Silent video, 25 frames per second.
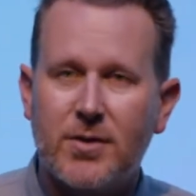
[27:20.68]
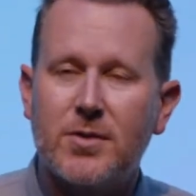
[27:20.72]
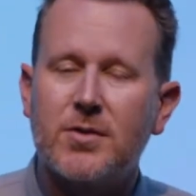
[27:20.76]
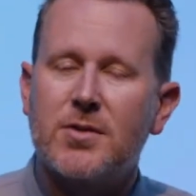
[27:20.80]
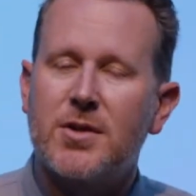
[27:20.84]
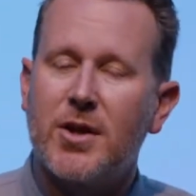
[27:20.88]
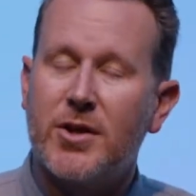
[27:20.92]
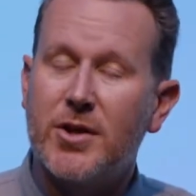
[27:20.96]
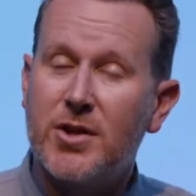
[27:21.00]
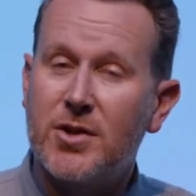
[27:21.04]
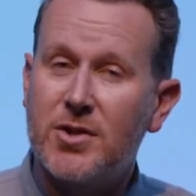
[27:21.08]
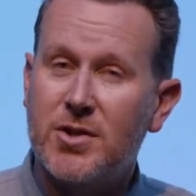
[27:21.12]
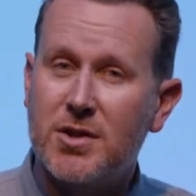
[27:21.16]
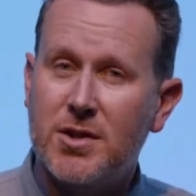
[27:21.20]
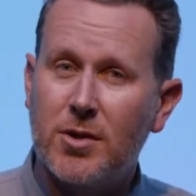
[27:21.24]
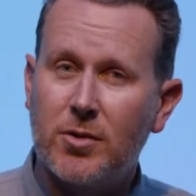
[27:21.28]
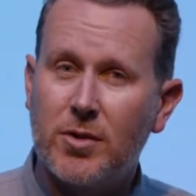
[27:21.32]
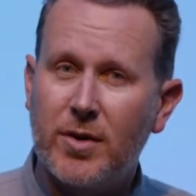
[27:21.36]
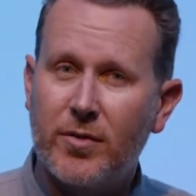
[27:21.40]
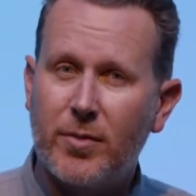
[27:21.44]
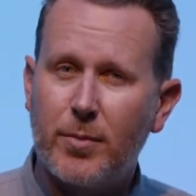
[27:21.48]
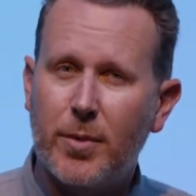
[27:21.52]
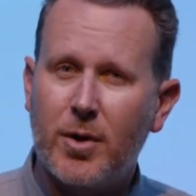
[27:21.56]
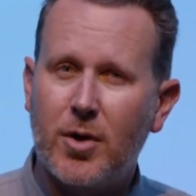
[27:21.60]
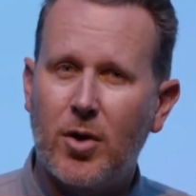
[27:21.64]
So you can still
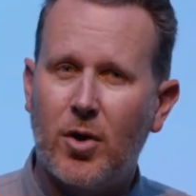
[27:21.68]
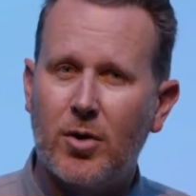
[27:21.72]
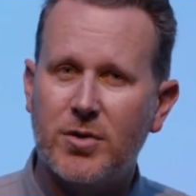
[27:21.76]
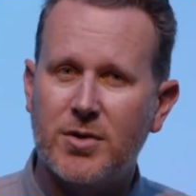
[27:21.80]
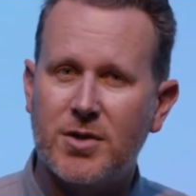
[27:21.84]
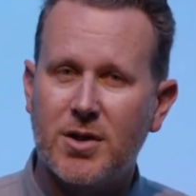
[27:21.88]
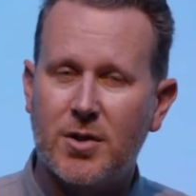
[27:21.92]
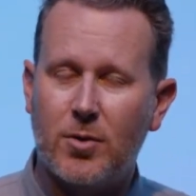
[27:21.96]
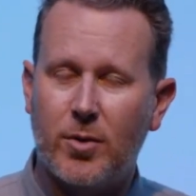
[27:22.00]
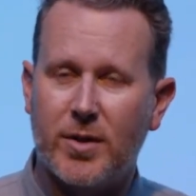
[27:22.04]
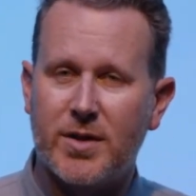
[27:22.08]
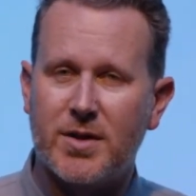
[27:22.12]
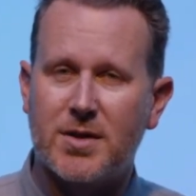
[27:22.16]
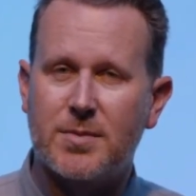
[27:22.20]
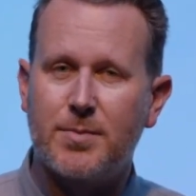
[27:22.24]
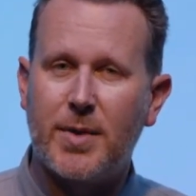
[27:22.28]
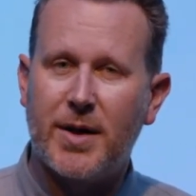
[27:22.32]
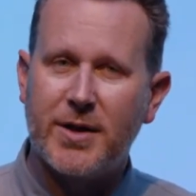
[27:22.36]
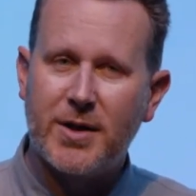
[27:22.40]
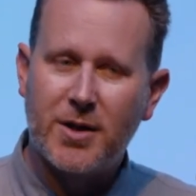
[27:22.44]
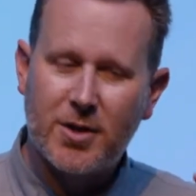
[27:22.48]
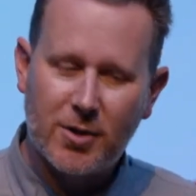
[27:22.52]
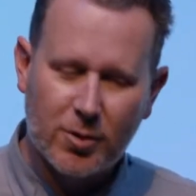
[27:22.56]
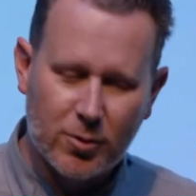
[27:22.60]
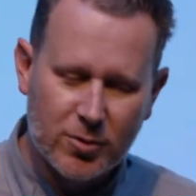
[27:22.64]
give them a consequence,
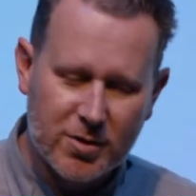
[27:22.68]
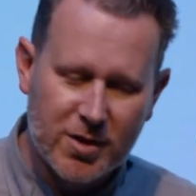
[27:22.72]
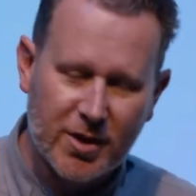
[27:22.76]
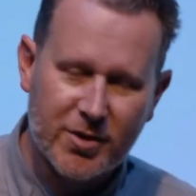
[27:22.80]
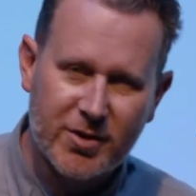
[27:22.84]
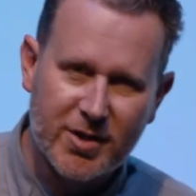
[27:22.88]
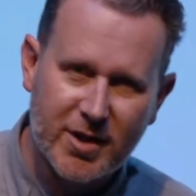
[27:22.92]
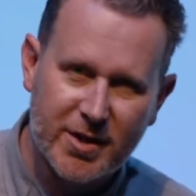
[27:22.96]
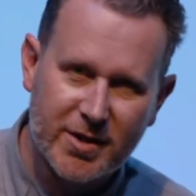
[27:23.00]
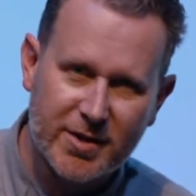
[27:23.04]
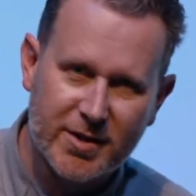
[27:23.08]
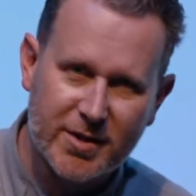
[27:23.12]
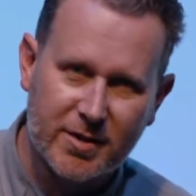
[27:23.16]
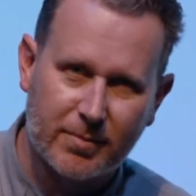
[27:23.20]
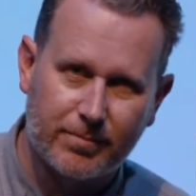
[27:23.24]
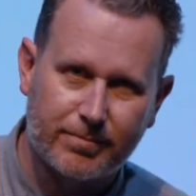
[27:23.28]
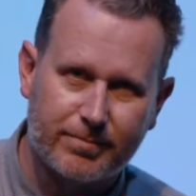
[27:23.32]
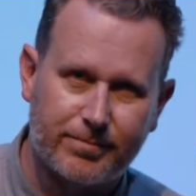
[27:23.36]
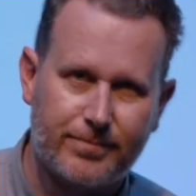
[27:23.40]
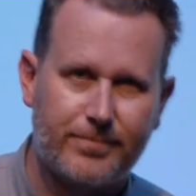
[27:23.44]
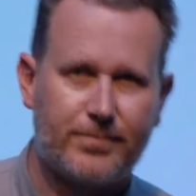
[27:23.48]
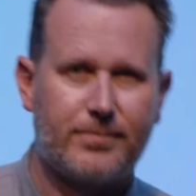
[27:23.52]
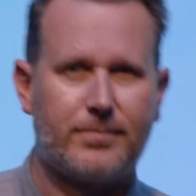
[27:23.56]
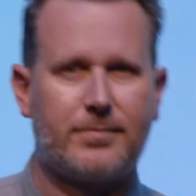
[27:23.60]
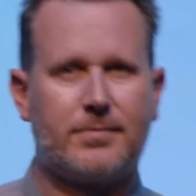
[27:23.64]
but you can also teach them.